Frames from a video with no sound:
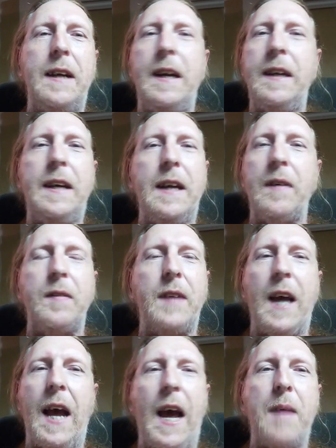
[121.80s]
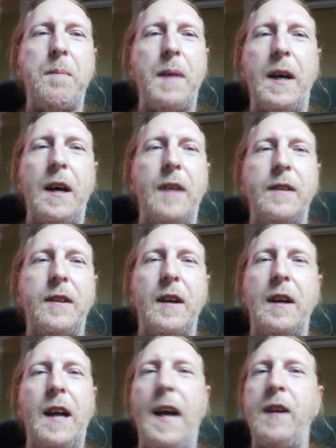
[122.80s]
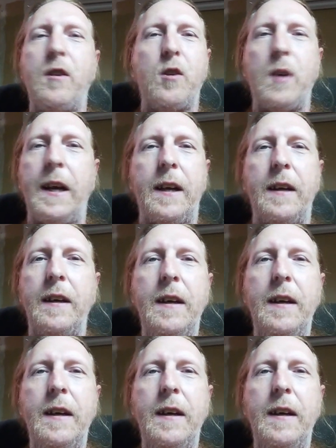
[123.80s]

any of that because it's electric.